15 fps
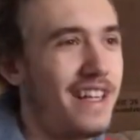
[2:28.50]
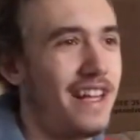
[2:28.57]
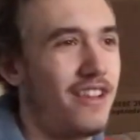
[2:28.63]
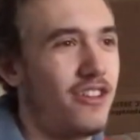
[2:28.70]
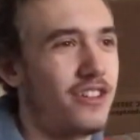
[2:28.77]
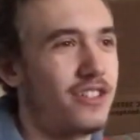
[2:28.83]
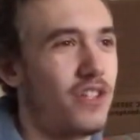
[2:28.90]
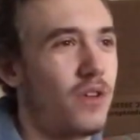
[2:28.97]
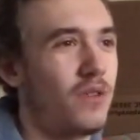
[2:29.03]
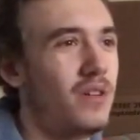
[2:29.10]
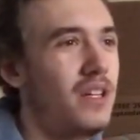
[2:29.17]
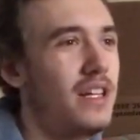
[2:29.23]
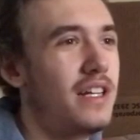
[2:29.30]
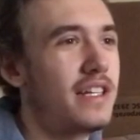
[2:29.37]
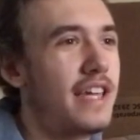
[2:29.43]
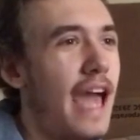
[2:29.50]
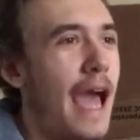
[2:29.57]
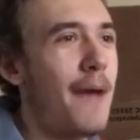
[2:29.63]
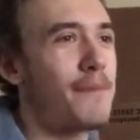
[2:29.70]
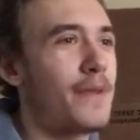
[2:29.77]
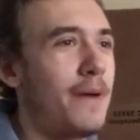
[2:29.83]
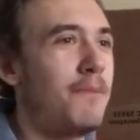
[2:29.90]
It looks so
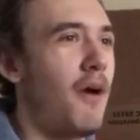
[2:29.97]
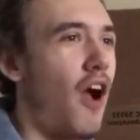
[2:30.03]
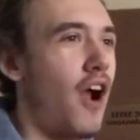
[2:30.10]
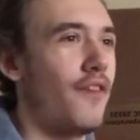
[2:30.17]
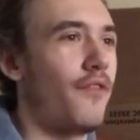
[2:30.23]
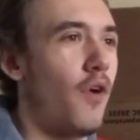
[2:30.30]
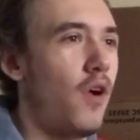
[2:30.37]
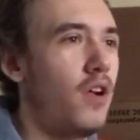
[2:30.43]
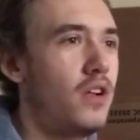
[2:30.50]
Captain Marvel.